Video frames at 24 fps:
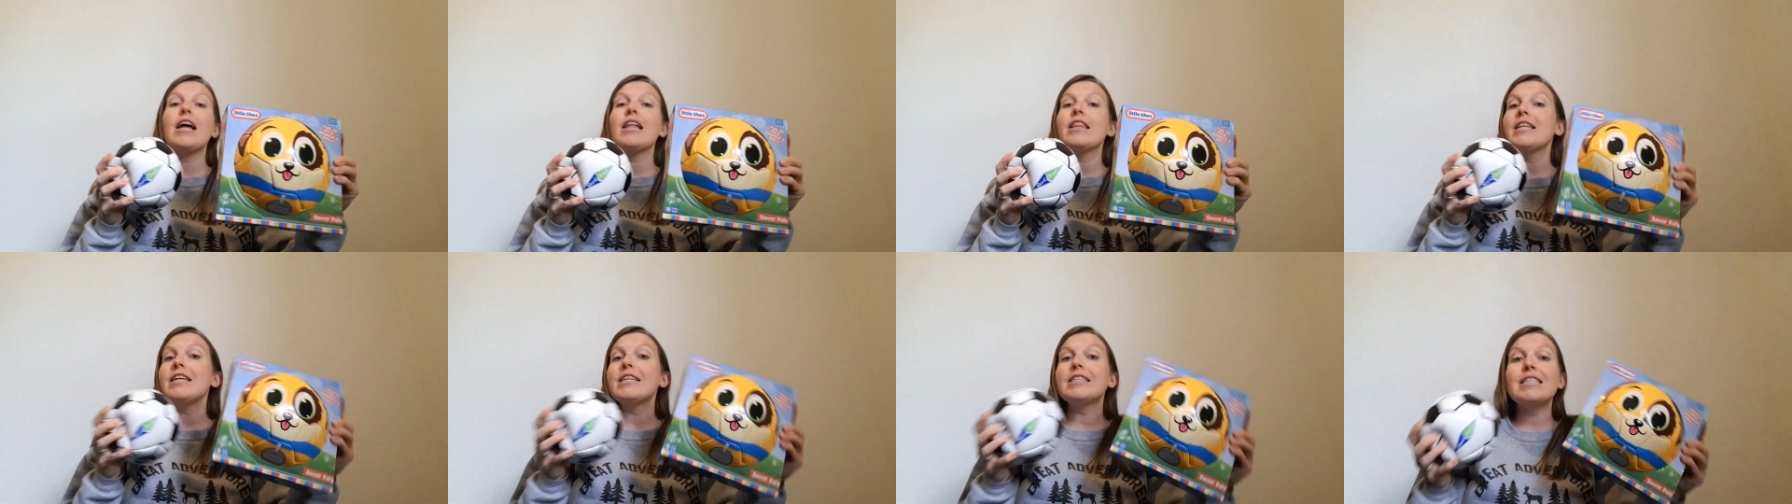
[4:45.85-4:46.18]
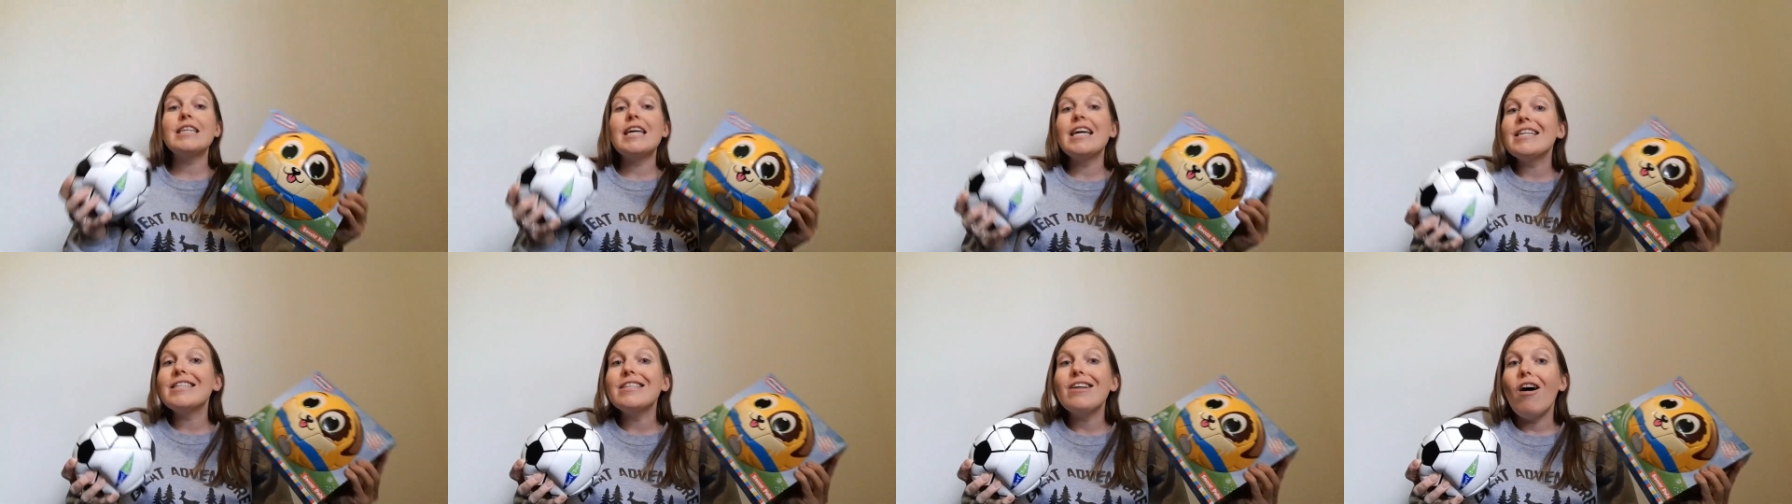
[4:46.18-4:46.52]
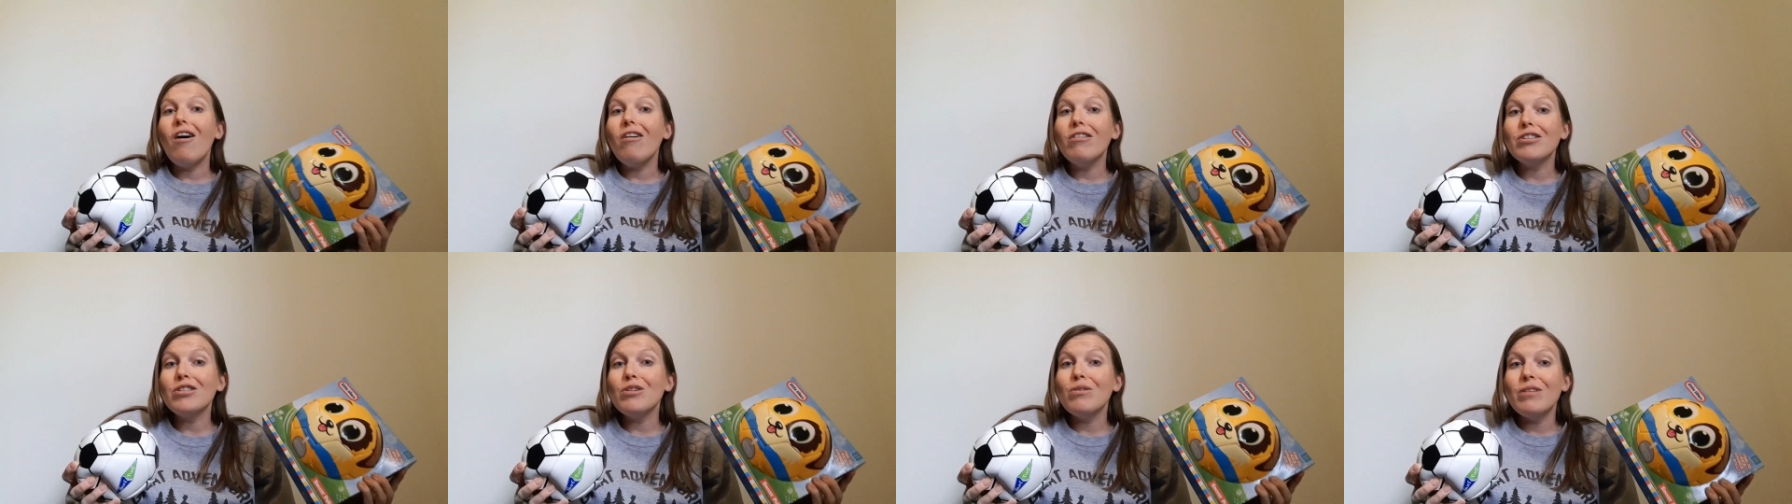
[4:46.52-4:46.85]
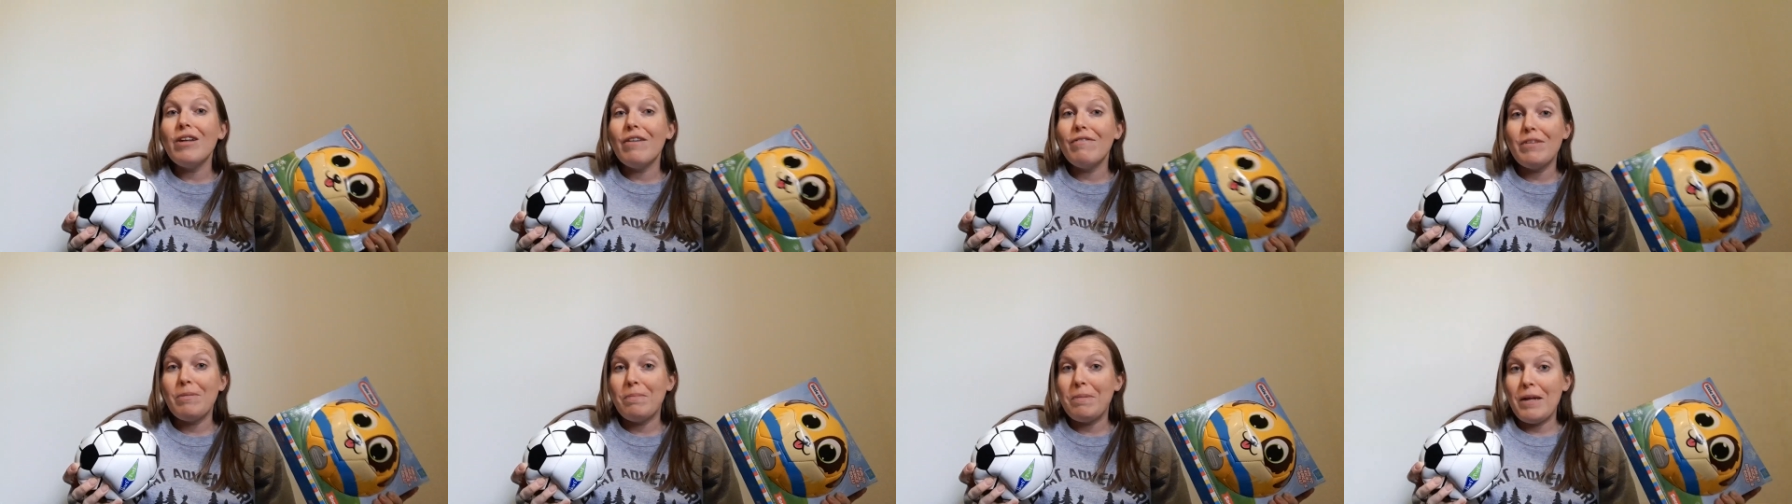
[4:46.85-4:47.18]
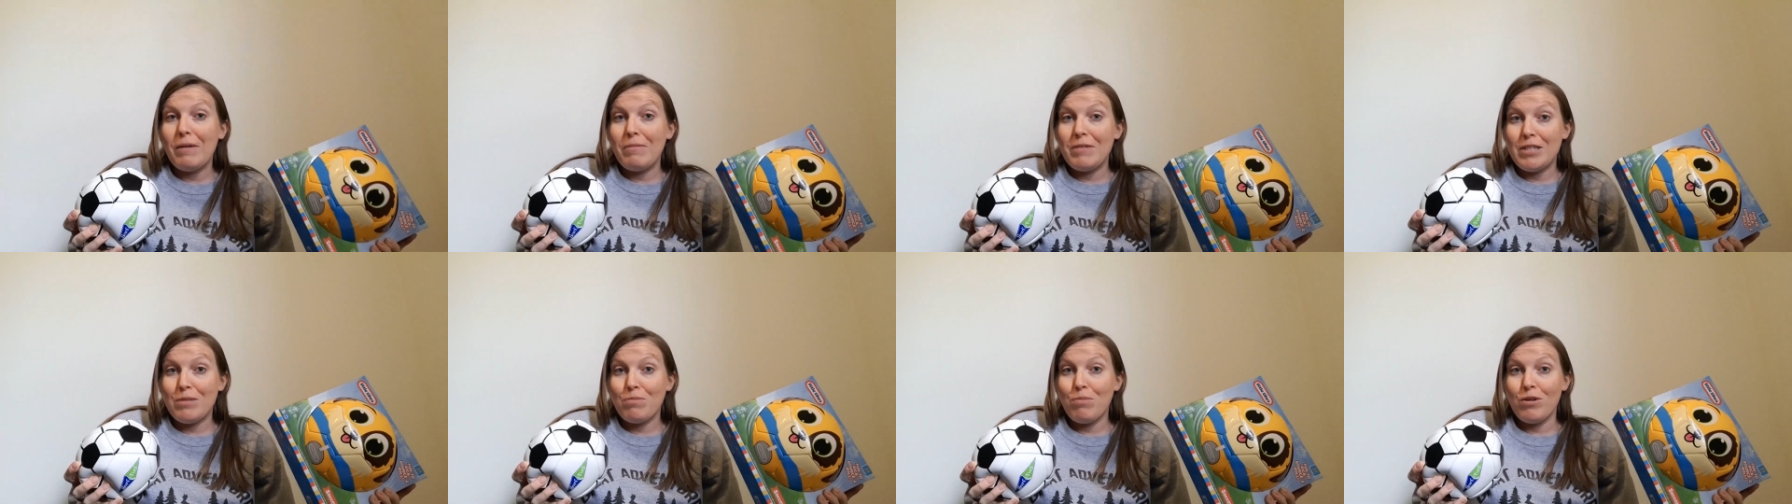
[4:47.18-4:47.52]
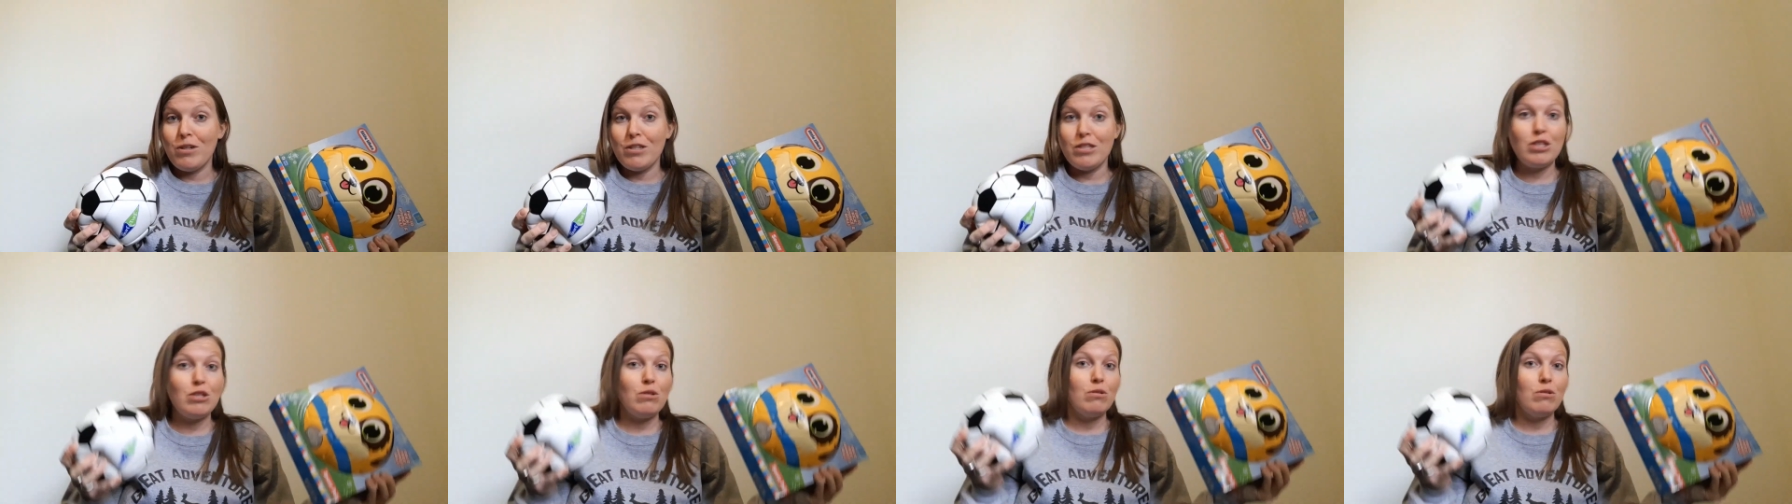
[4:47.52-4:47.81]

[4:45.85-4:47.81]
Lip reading: These kids also love to play with sports.